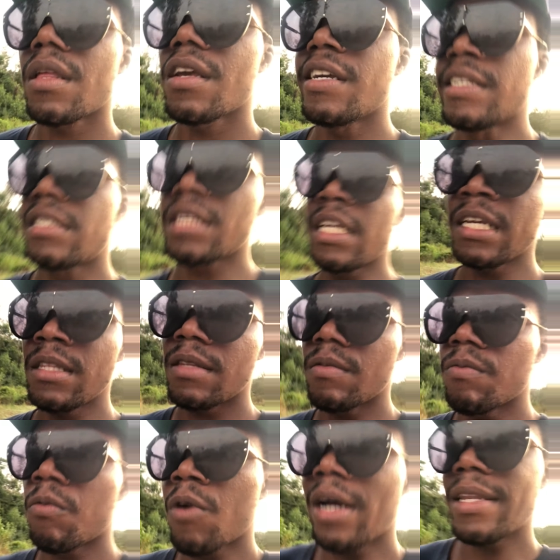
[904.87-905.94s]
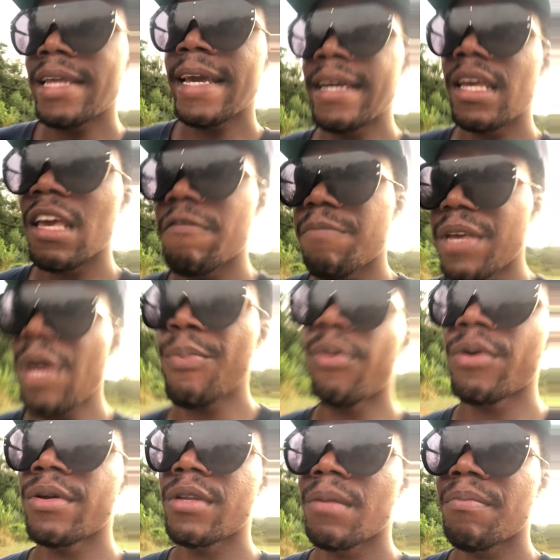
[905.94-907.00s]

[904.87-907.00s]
You see, what they give people in the